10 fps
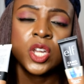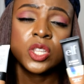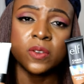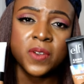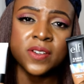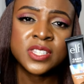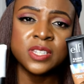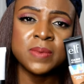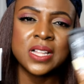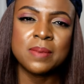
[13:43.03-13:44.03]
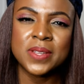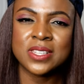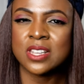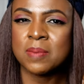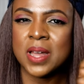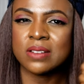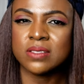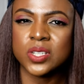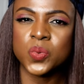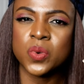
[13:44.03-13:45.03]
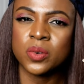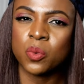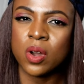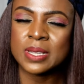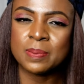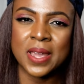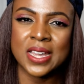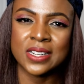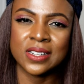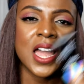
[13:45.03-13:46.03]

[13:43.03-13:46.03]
they're very similar but somehow this one worked better